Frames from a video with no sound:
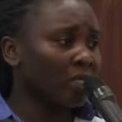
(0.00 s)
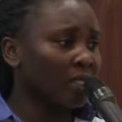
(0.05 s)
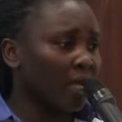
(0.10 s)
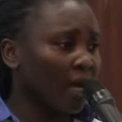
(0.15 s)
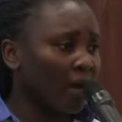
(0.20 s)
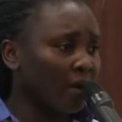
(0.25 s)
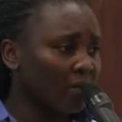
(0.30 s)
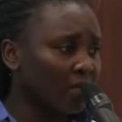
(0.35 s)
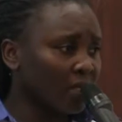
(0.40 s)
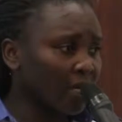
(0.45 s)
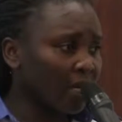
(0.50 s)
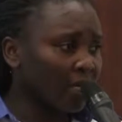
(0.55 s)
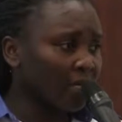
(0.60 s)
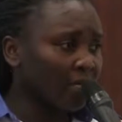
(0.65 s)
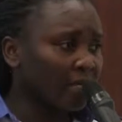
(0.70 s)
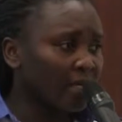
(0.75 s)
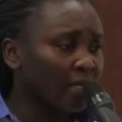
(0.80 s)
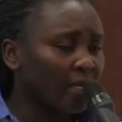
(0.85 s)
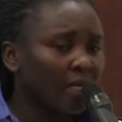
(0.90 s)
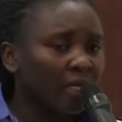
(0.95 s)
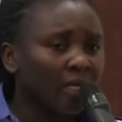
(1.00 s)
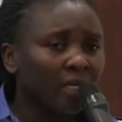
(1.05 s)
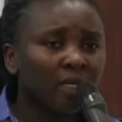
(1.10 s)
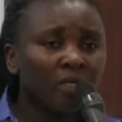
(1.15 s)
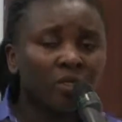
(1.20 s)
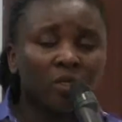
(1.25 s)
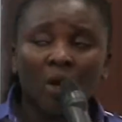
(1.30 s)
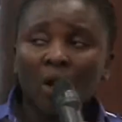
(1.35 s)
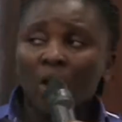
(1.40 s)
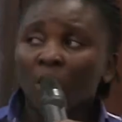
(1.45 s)
is outside,
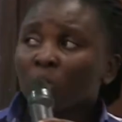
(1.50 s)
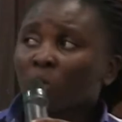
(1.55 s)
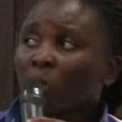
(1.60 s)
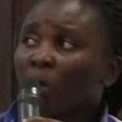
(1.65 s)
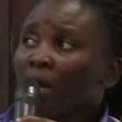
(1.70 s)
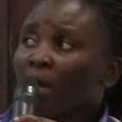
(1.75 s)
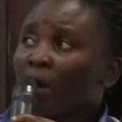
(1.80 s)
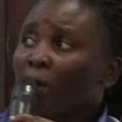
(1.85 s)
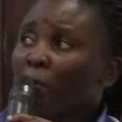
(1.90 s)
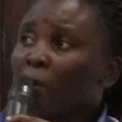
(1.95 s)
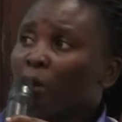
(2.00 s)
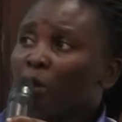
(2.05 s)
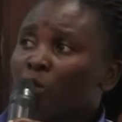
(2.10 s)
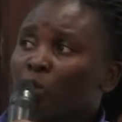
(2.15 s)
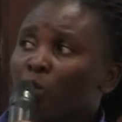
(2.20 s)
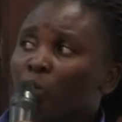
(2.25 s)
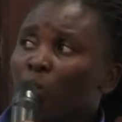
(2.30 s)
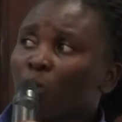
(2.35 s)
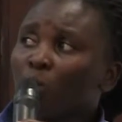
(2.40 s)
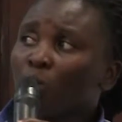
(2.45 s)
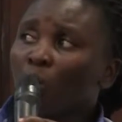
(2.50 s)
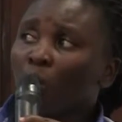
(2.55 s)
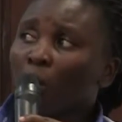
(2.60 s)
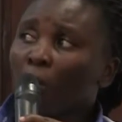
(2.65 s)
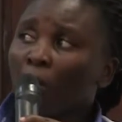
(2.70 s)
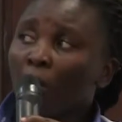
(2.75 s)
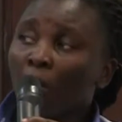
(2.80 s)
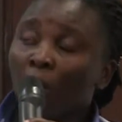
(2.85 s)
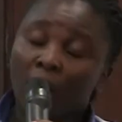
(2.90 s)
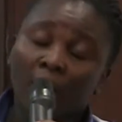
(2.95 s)
it also helps us to
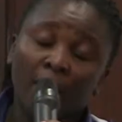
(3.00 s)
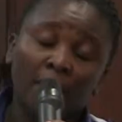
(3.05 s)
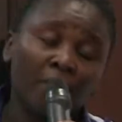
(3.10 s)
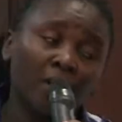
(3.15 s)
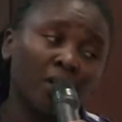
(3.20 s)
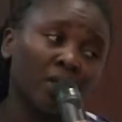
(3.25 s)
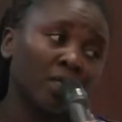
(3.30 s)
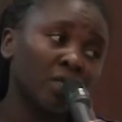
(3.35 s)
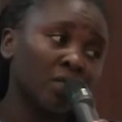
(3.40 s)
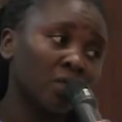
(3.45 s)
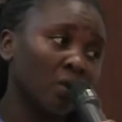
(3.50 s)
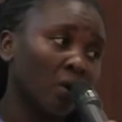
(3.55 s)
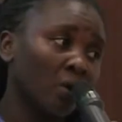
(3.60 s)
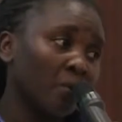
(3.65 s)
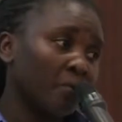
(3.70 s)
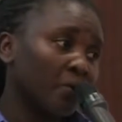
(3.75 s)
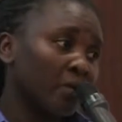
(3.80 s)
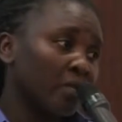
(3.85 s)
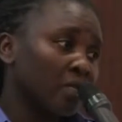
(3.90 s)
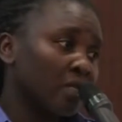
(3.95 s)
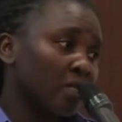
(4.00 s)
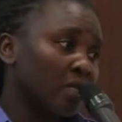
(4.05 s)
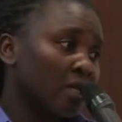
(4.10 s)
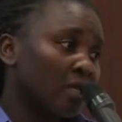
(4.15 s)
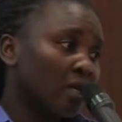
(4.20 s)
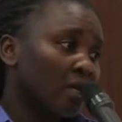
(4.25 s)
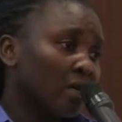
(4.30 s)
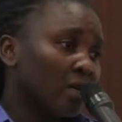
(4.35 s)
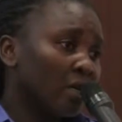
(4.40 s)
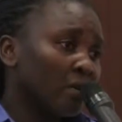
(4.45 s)
know more about these companies,
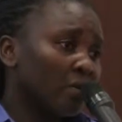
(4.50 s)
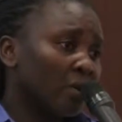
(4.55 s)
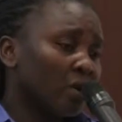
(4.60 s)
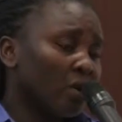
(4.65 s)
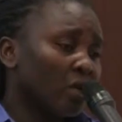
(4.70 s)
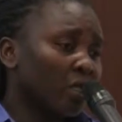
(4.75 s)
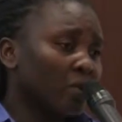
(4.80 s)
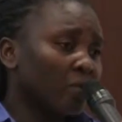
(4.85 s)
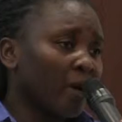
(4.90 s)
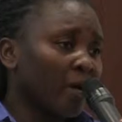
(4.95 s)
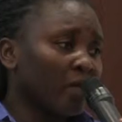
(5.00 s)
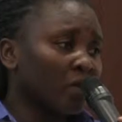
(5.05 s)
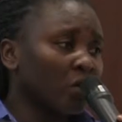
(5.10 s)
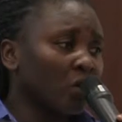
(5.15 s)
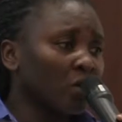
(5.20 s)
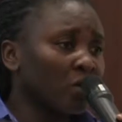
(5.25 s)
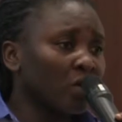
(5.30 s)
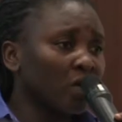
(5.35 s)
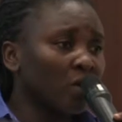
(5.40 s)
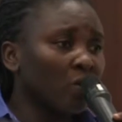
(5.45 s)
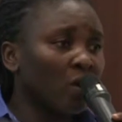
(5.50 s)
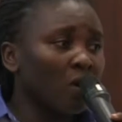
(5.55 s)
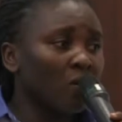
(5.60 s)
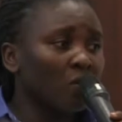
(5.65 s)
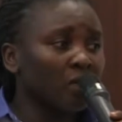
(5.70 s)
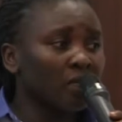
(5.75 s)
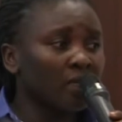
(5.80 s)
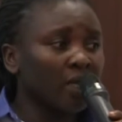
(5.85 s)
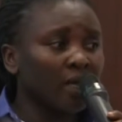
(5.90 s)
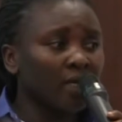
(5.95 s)
because by so doing,
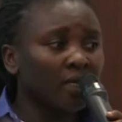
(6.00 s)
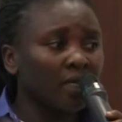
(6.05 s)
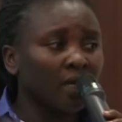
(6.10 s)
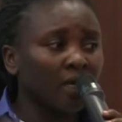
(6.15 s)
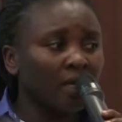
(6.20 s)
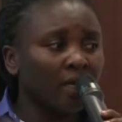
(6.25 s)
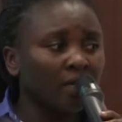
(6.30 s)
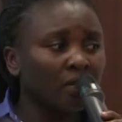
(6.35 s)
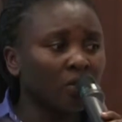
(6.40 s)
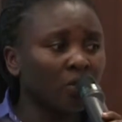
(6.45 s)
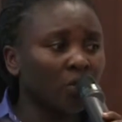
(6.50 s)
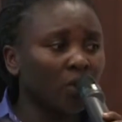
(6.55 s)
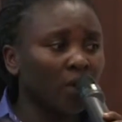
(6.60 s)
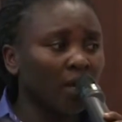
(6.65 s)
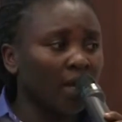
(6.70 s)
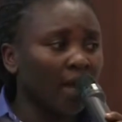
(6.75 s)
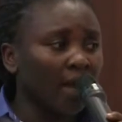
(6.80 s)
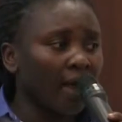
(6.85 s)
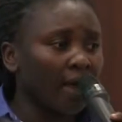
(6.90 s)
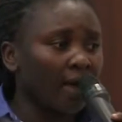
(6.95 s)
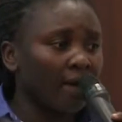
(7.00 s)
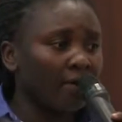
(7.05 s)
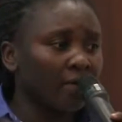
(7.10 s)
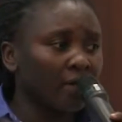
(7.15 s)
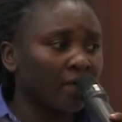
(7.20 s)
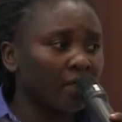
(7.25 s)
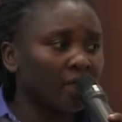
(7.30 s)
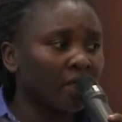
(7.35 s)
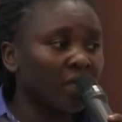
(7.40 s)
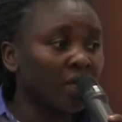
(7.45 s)
when we send the list to
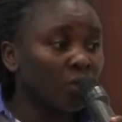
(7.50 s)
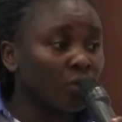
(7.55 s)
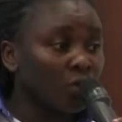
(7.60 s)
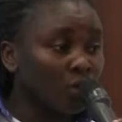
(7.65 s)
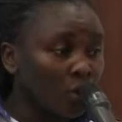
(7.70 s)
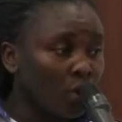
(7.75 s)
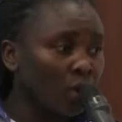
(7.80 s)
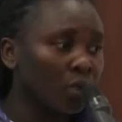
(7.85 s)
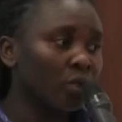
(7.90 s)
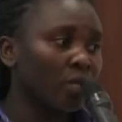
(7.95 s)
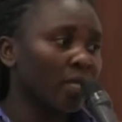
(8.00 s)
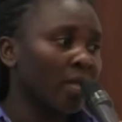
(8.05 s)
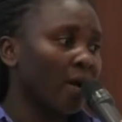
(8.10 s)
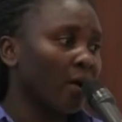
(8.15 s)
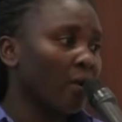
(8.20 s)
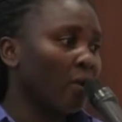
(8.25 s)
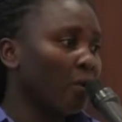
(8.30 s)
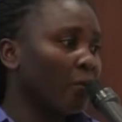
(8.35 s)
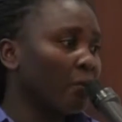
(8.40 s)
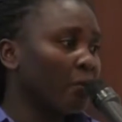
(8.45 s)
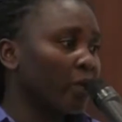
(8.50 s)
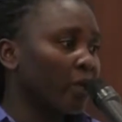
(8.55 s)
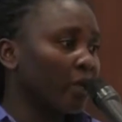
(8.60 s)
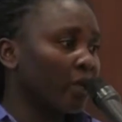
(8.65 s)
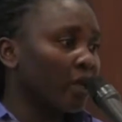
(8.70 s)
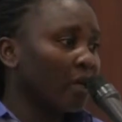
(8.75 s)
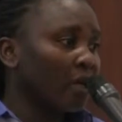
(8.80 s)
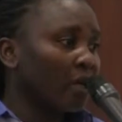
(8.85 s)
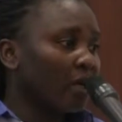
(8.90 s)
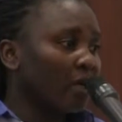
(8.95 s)
LIRS, they do go to their
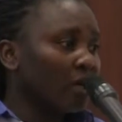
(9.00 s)
company.